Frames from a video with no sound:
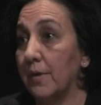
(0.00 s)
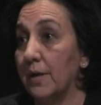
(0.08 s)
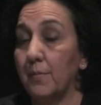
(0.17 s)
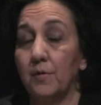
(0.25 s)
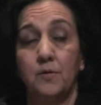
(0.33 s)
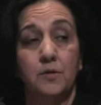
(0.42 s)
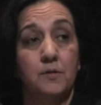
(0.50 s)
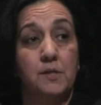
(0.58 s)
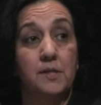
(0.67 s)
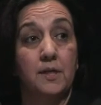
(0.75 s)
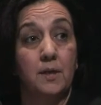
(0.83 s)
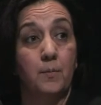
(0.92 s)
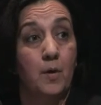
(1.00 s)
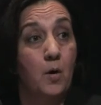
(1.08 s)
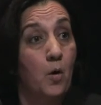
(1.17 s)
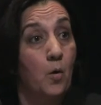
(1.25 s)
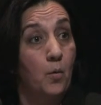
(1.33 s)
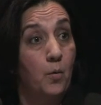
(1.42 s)
people who do sleep?
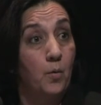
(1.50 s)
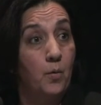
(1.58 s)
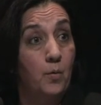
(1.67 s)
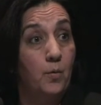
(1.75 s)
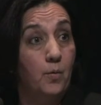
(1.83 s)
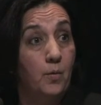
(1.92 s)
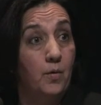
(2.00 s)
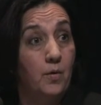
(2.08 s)
Ooh.